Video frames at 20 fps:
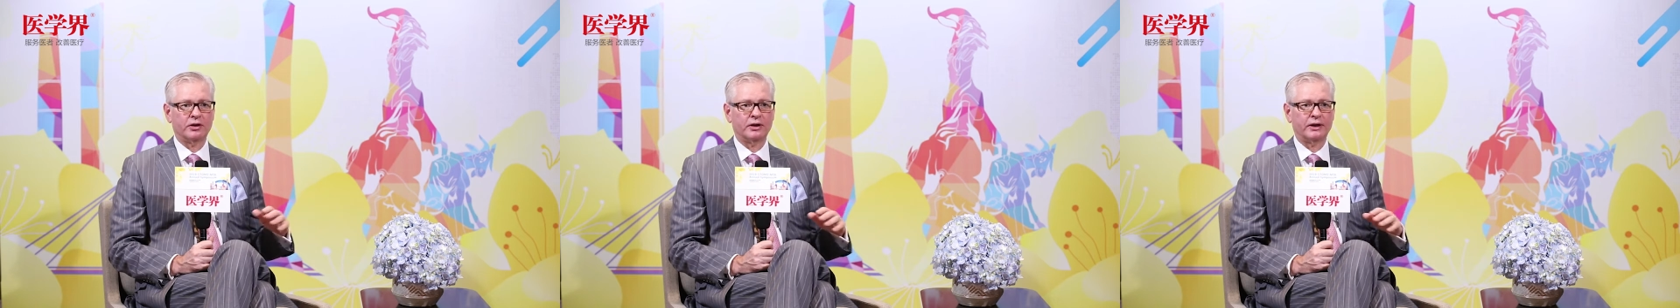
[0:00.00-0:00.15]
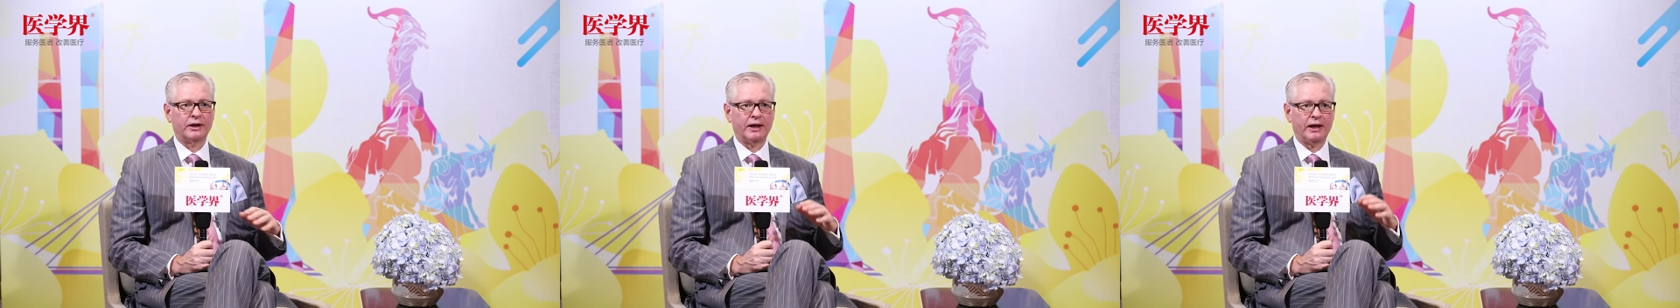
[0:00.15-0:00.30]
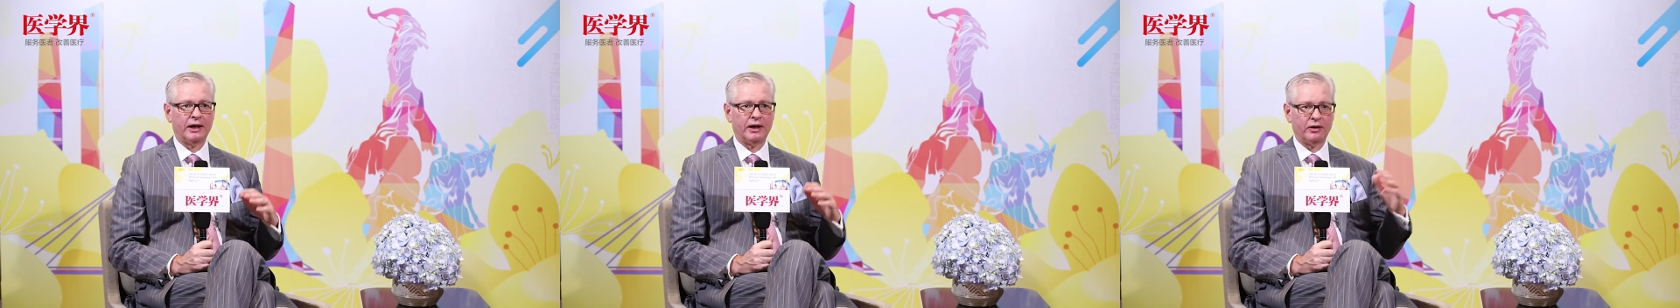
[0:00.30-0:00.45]

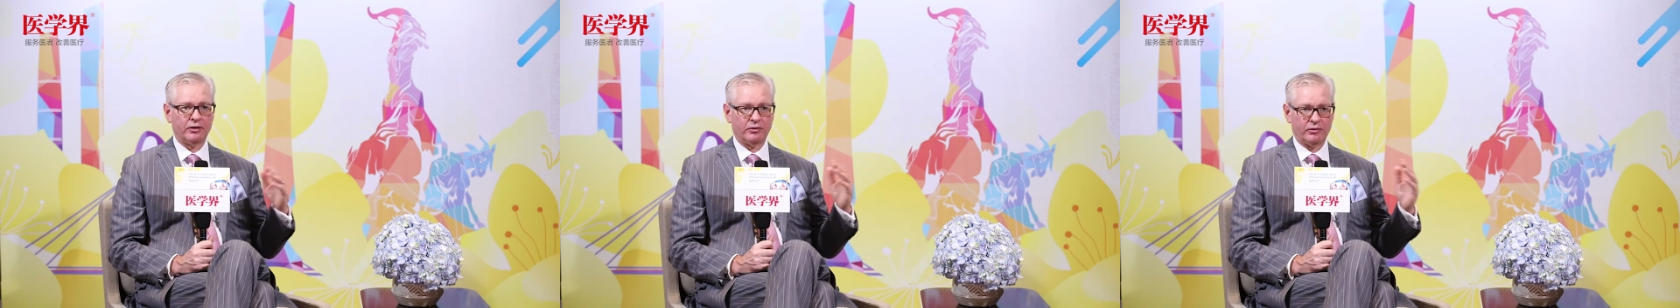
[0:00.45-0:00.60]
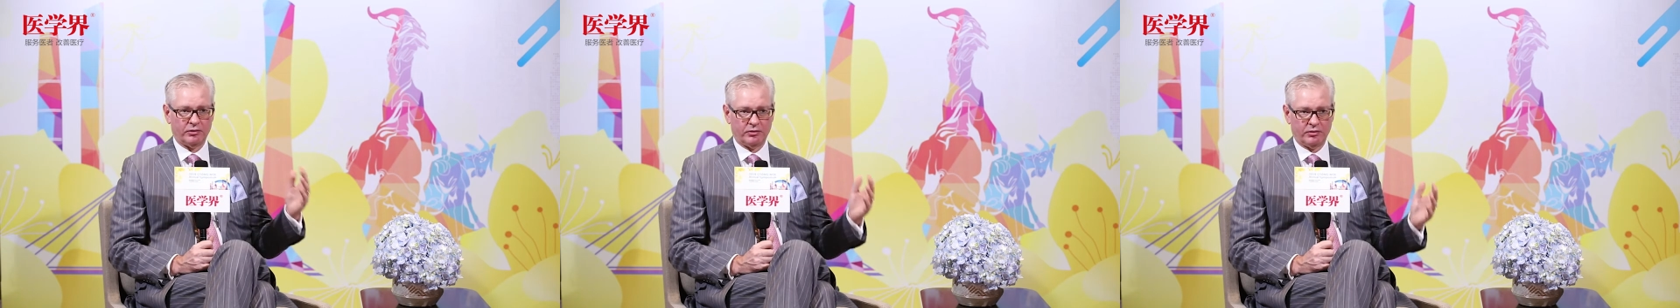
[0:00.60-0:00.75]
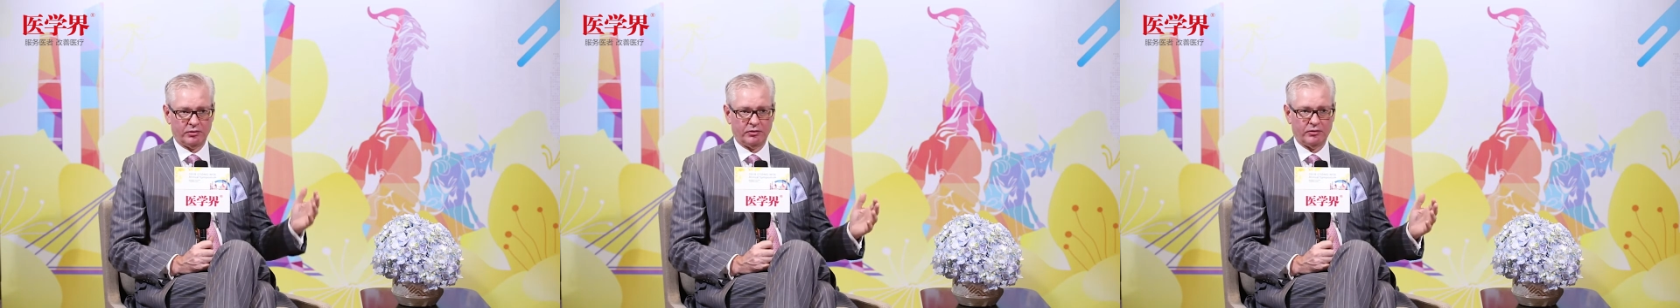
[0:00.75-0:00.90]
again,
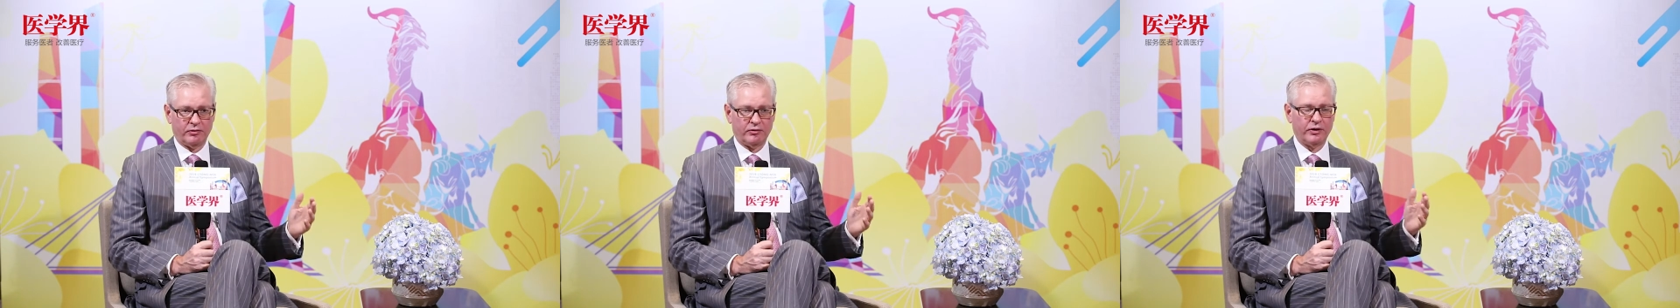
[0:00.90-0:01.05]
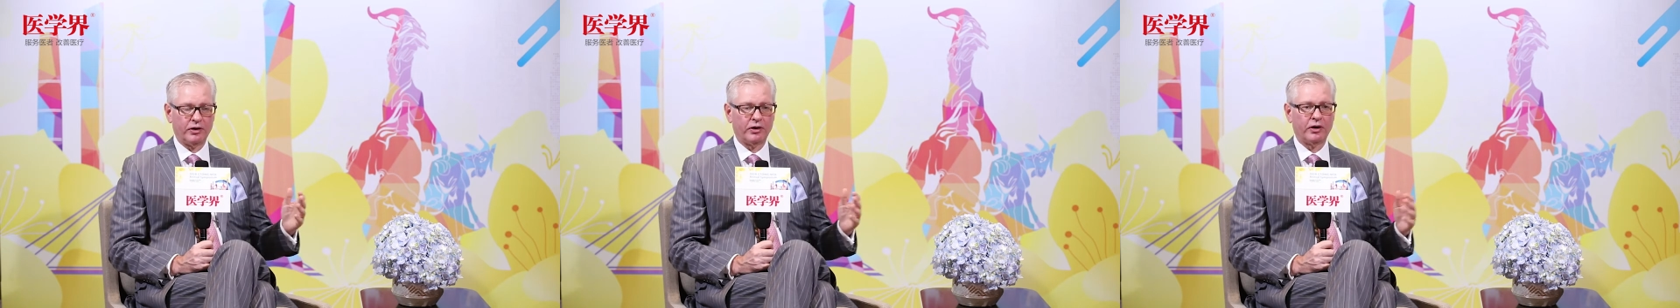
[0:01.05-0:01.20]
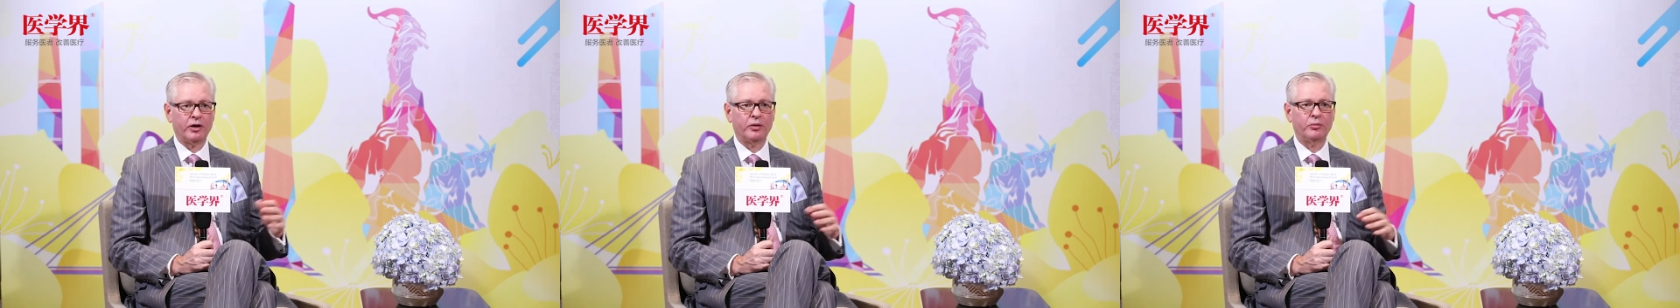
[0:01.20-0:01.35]

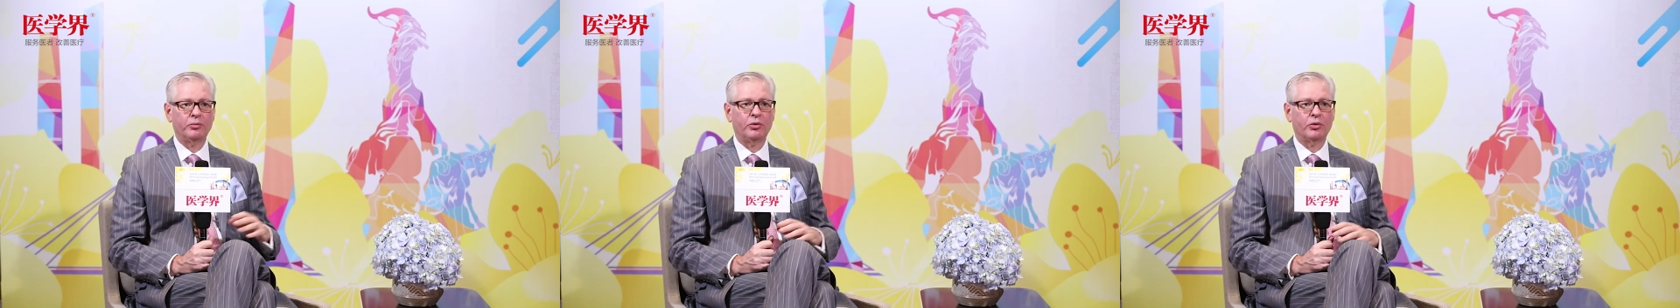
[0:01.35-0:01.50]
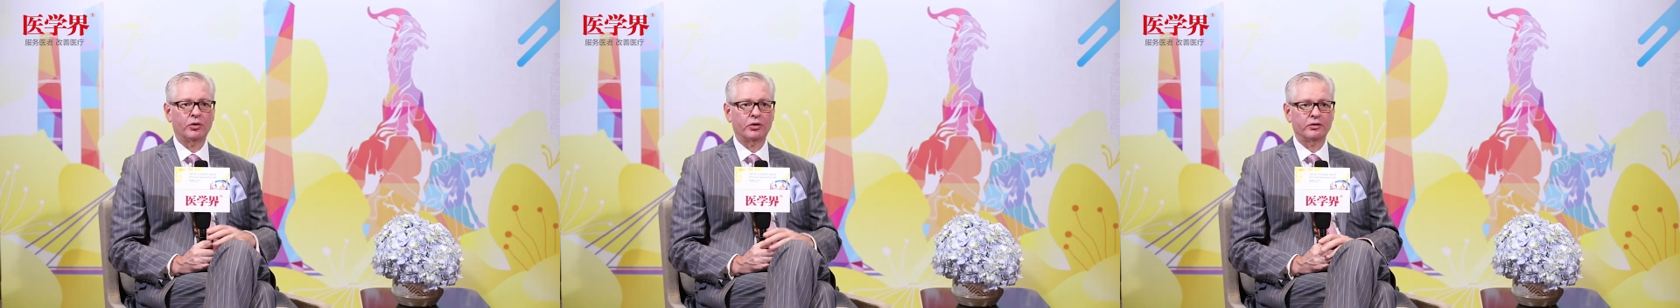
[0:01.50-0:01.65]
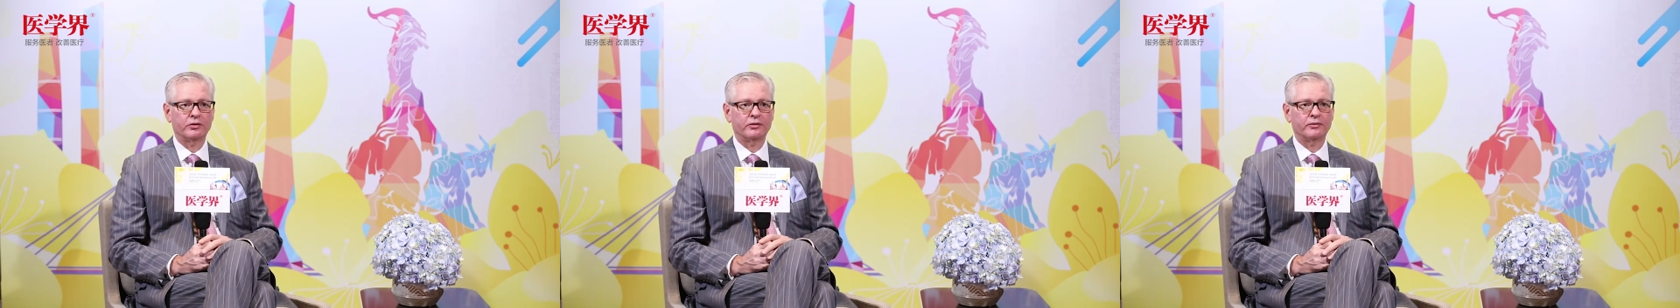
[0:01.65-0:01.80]
very
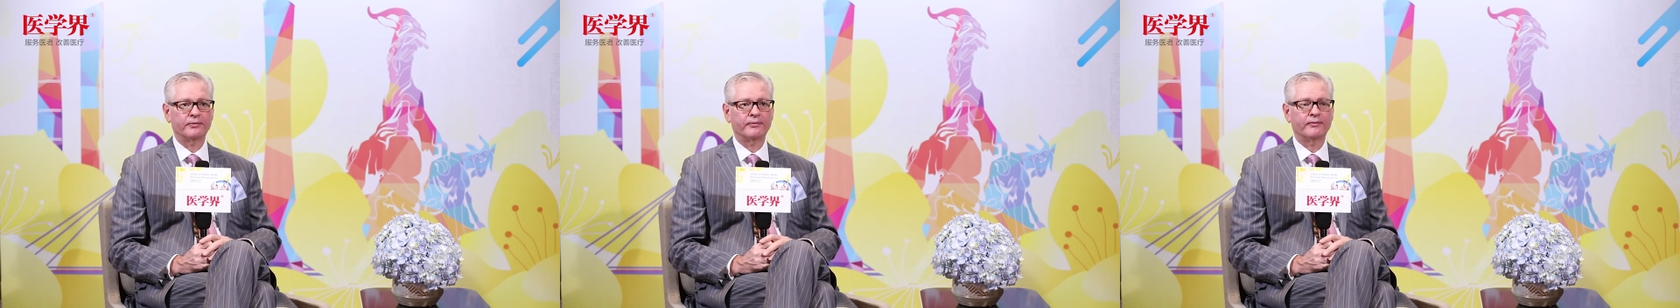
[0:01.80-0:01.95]
important.